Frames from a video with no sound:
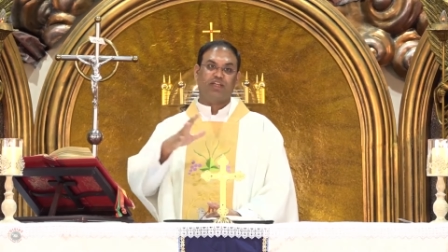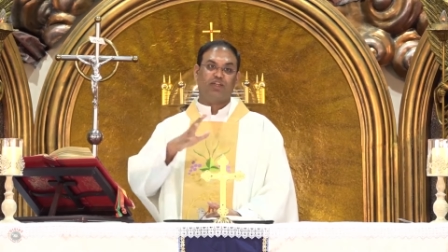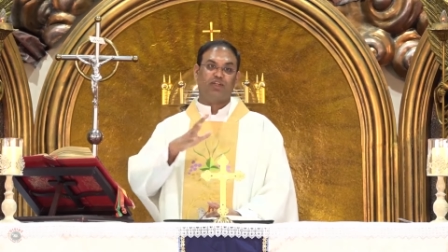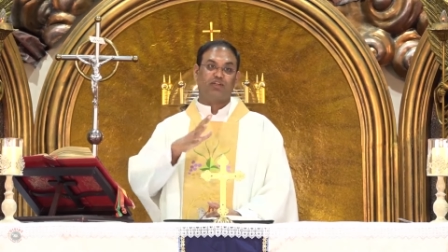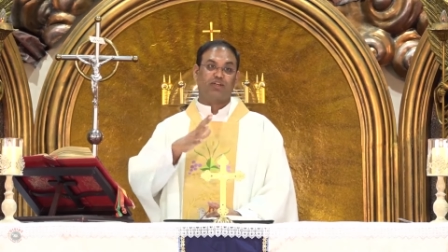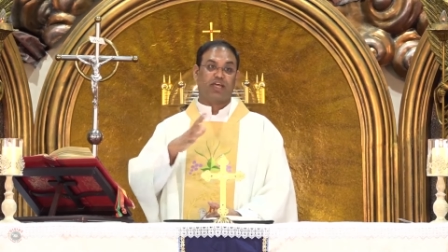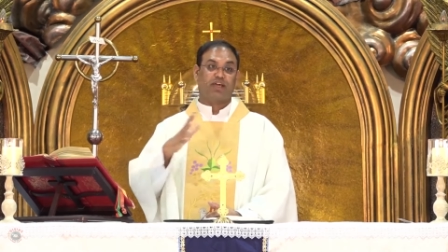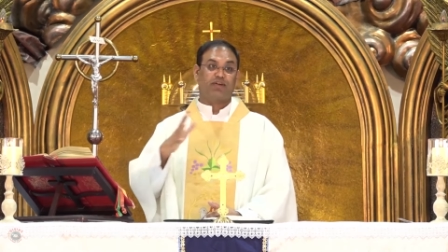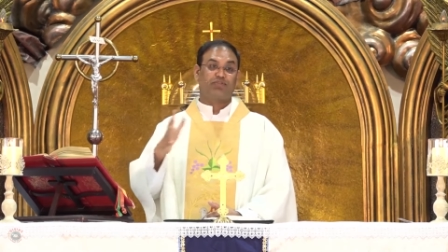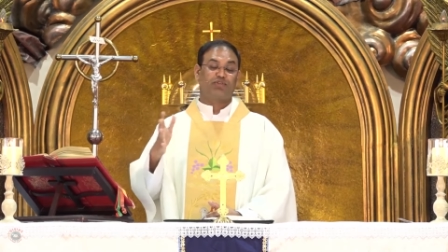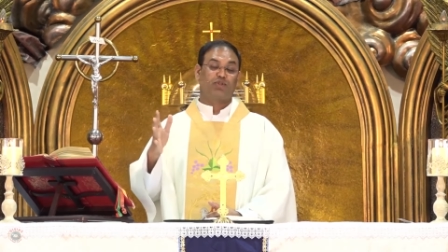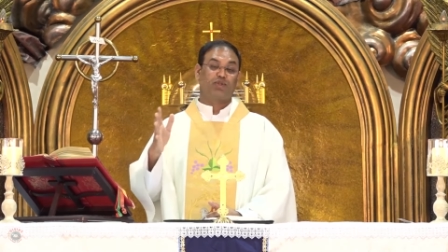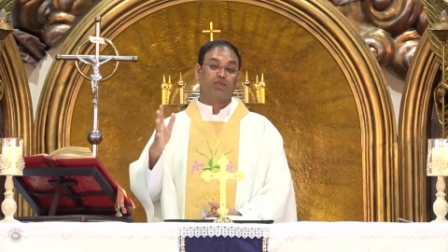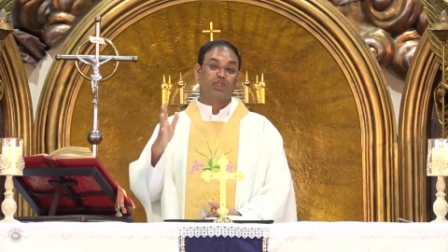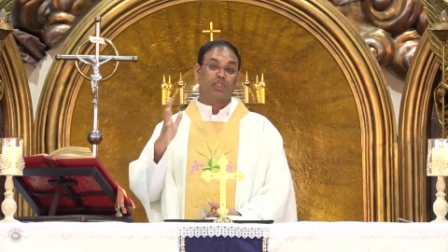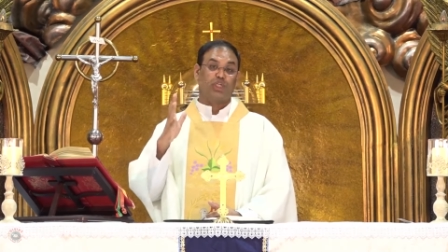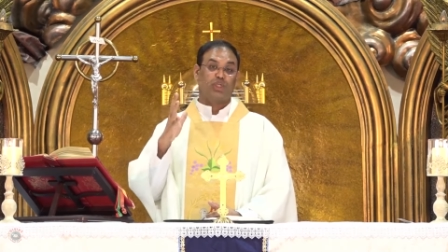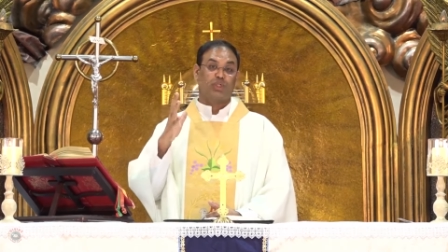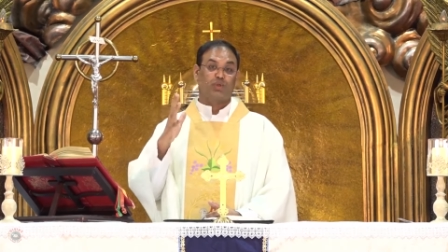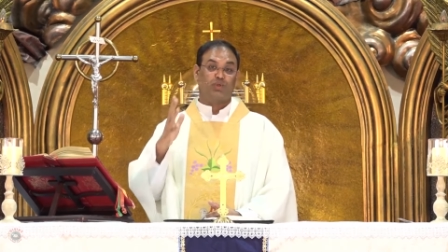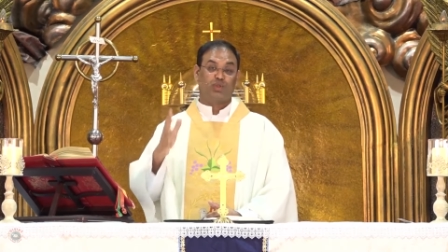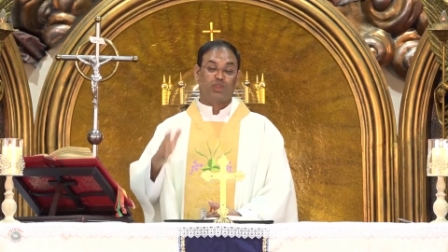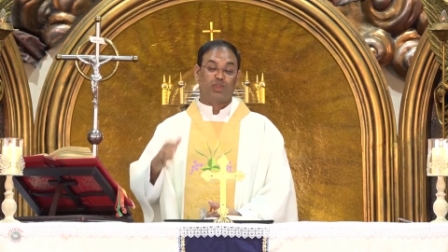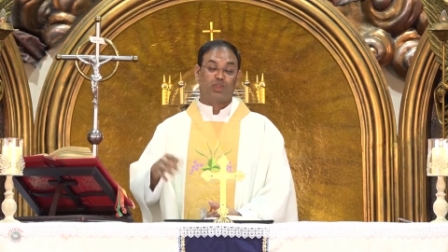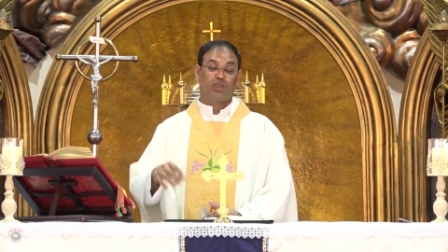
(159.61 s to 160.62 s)
You have
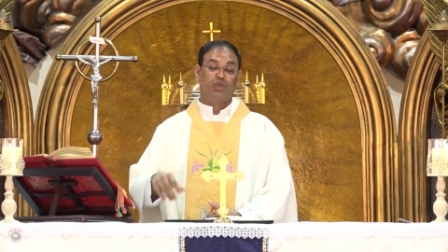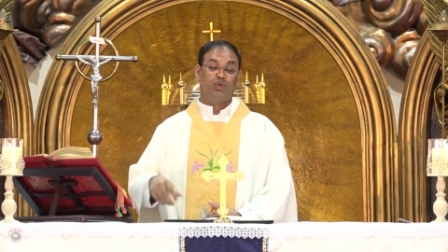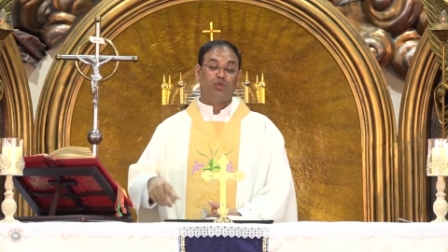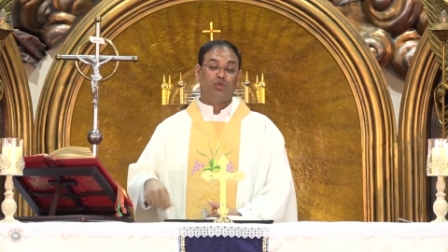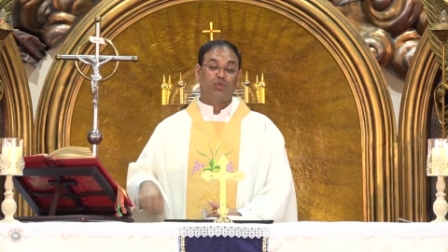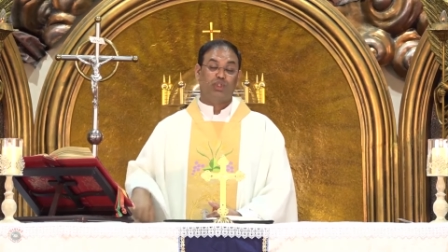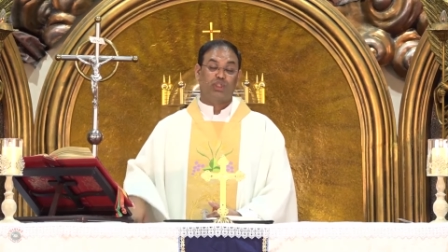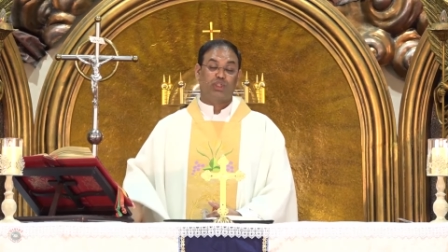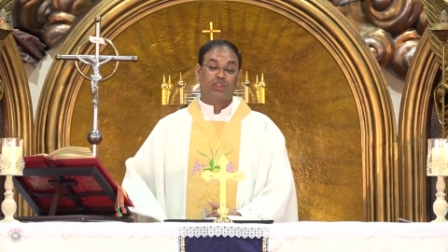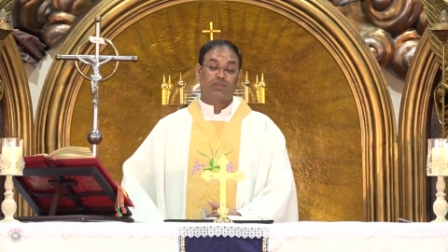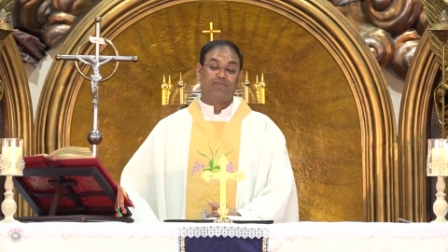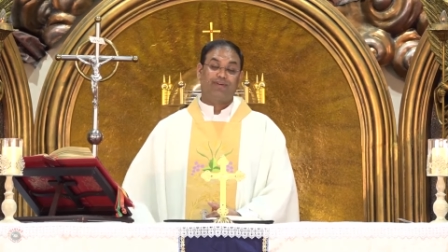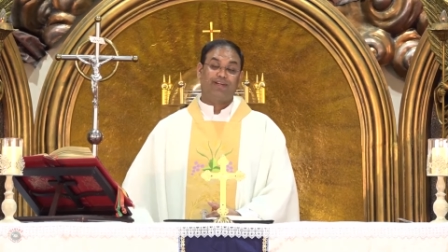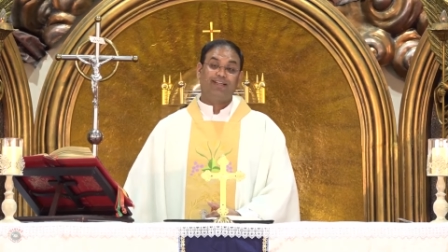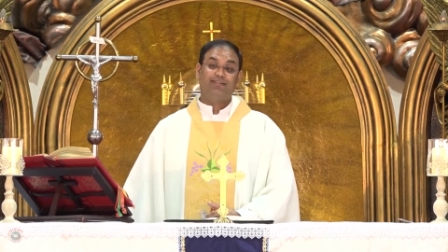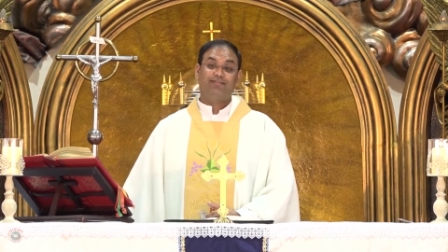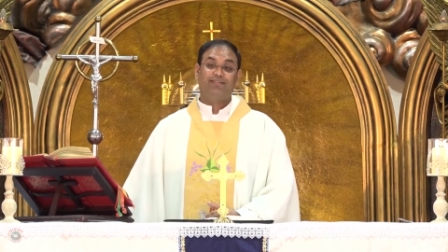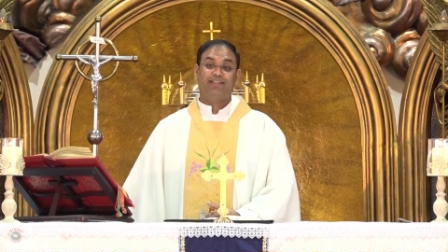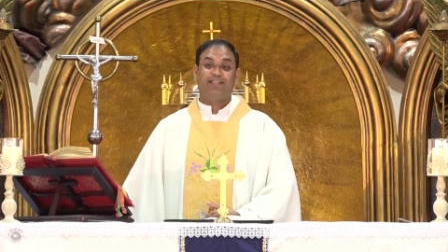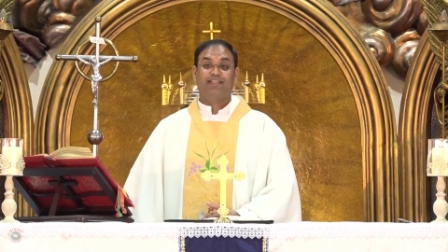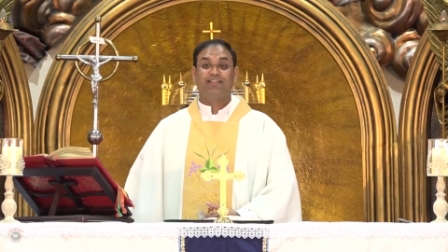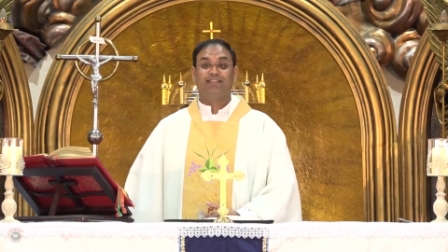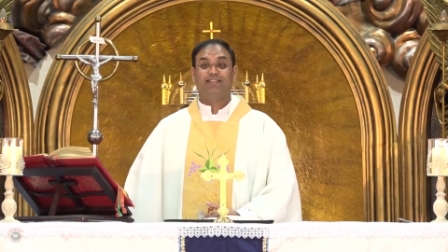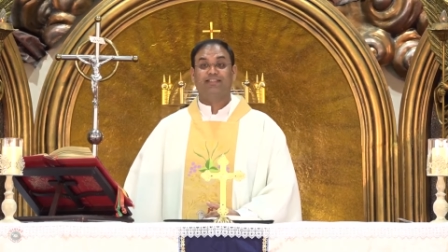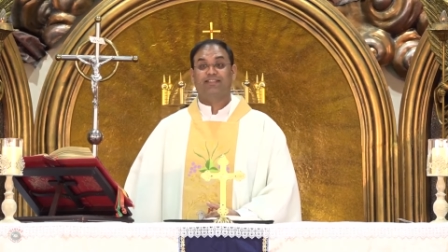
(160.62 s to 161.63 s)
to do
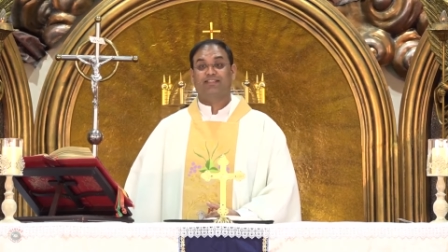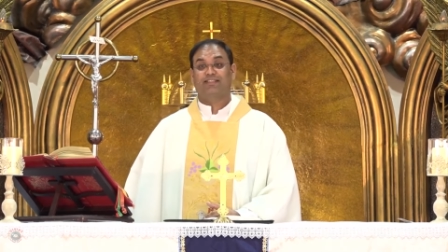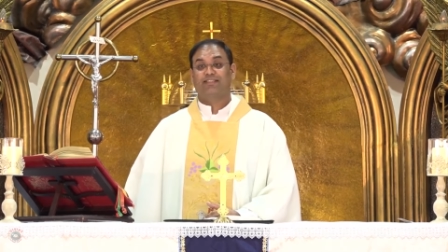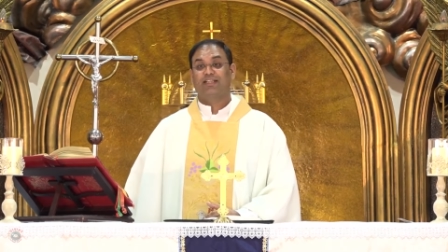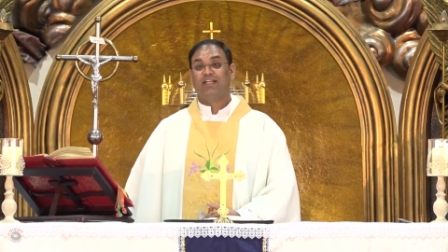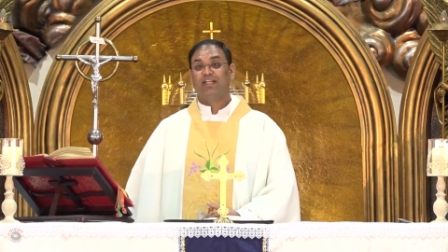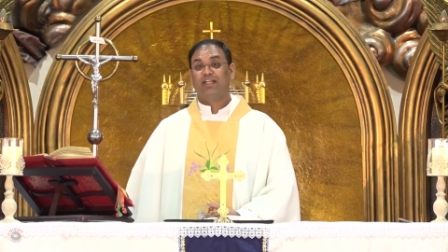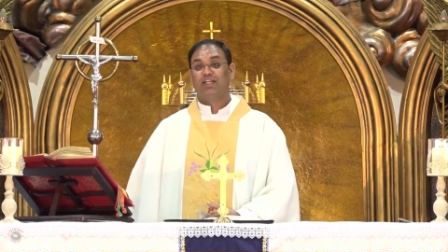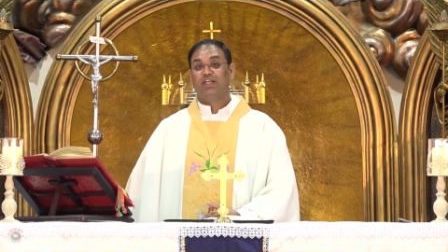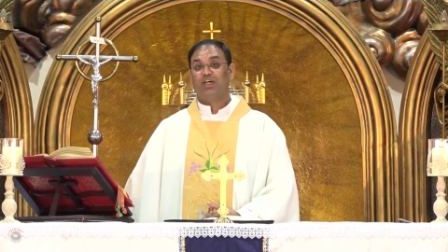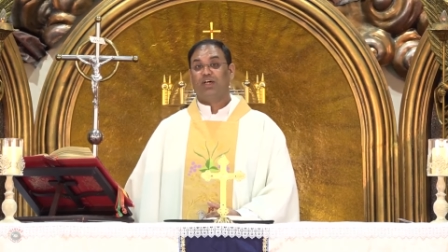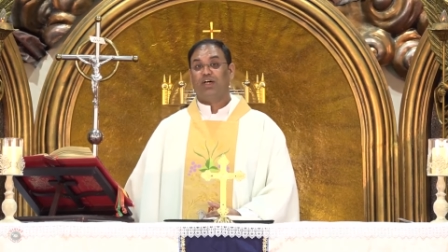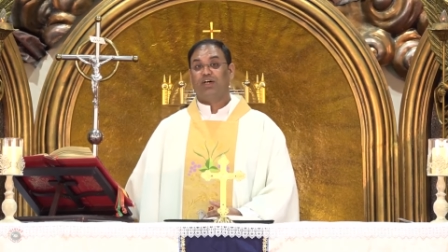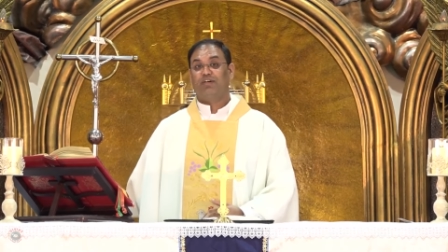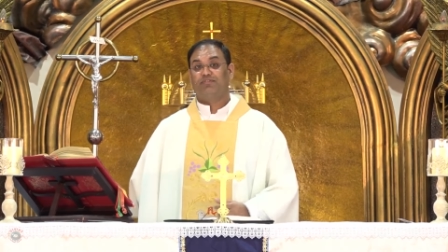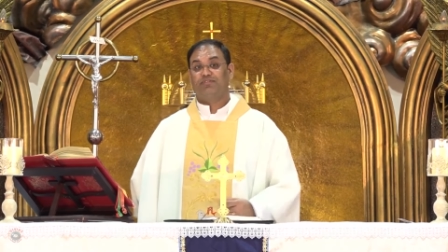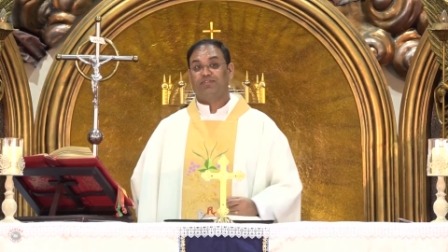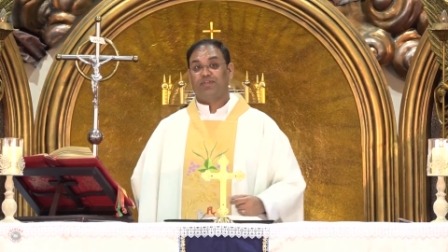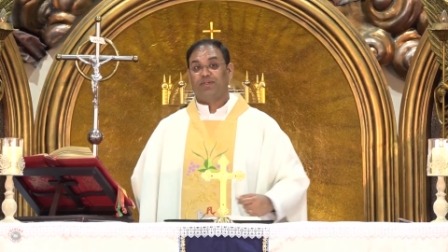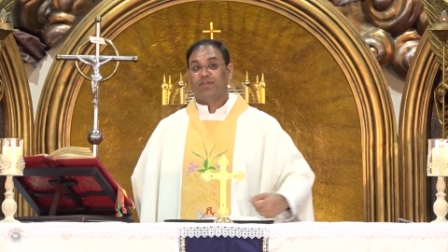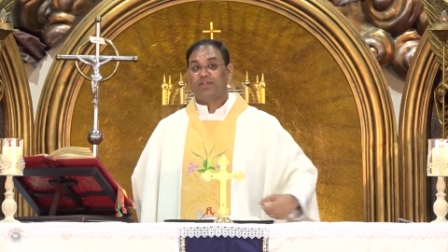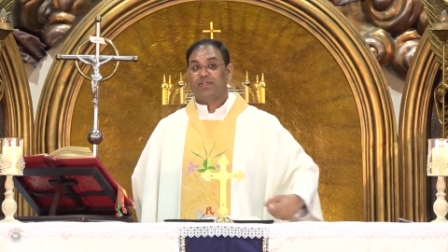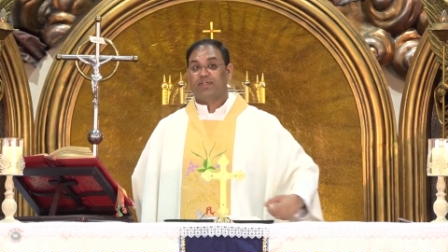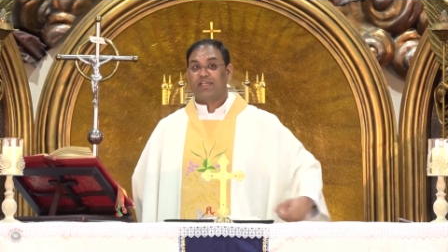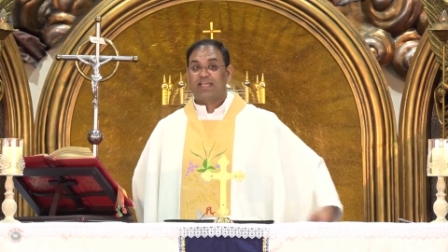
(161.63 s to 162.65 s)
12 years
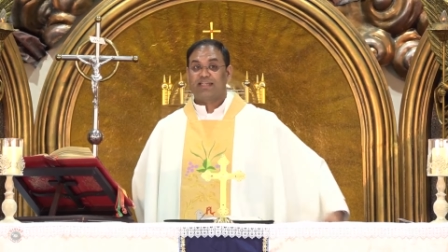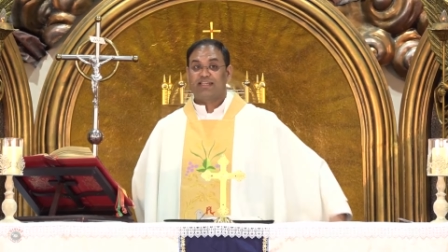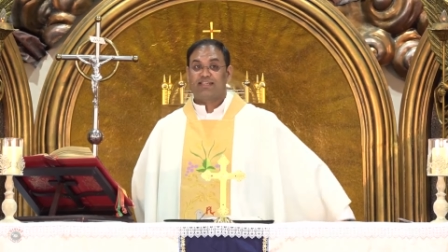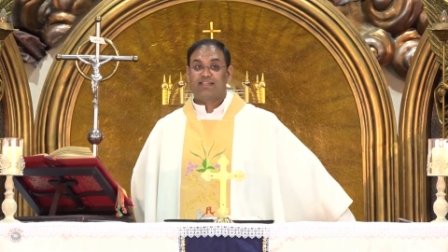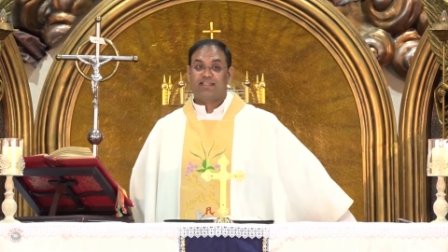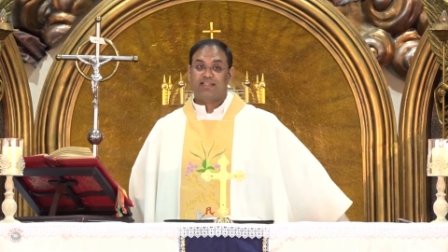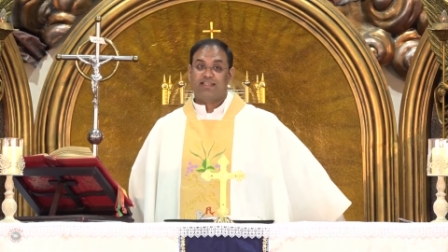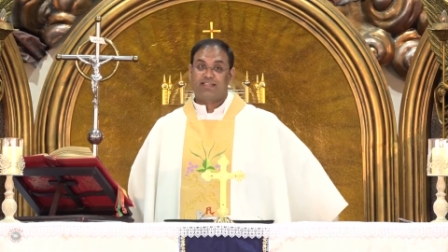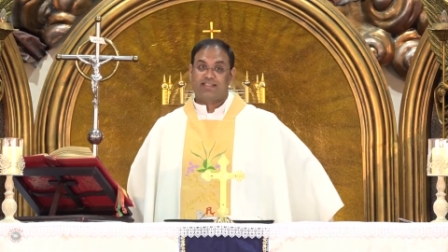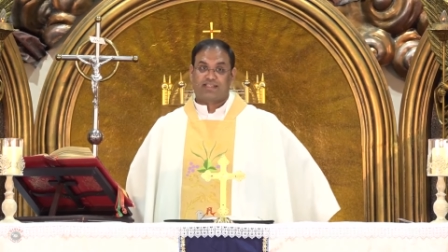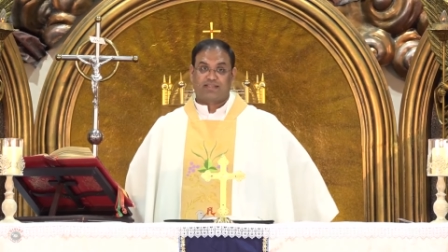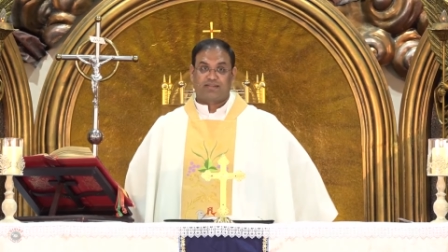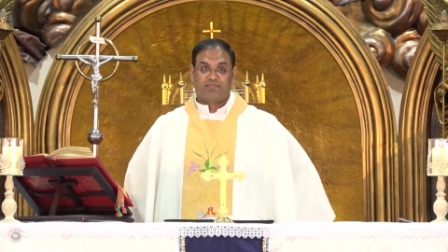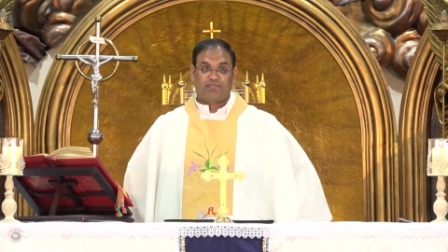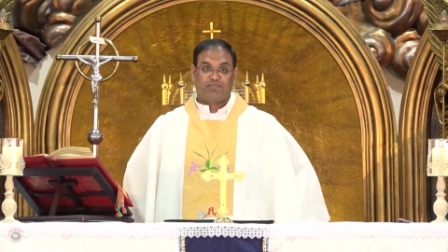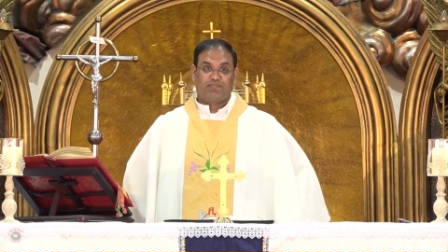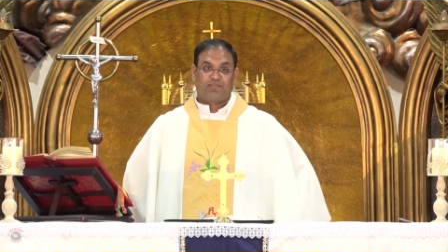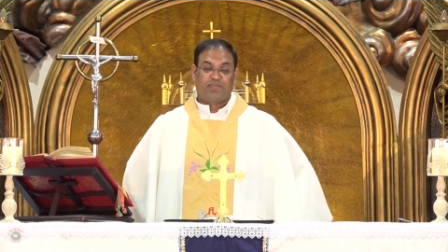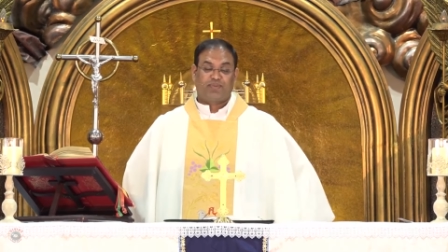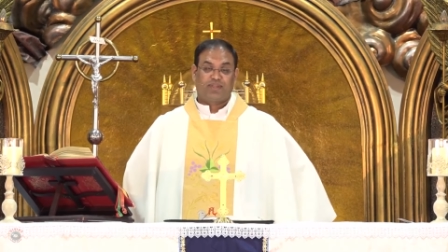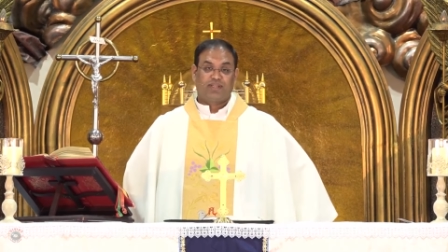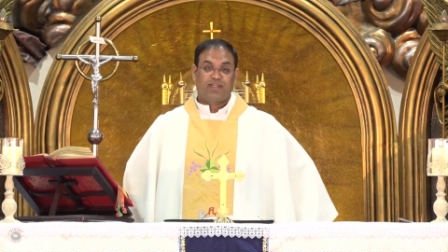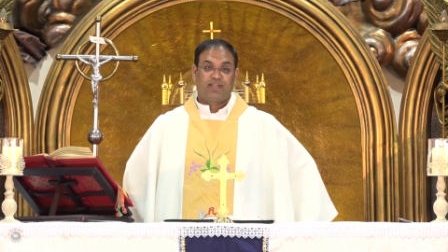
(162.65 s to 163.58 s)
of your catechism